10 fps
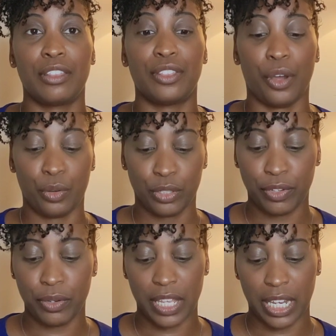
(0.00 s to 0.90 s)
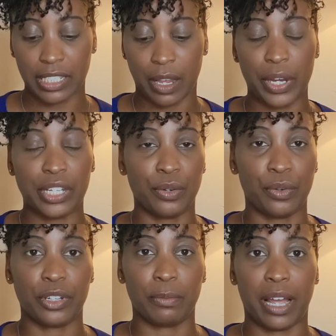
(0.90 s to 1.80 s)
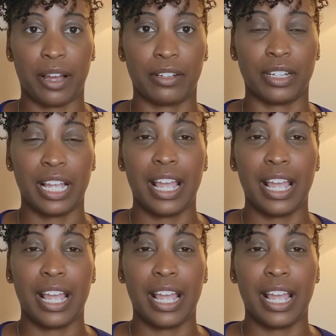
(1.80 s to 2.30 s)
those few things that we talked about,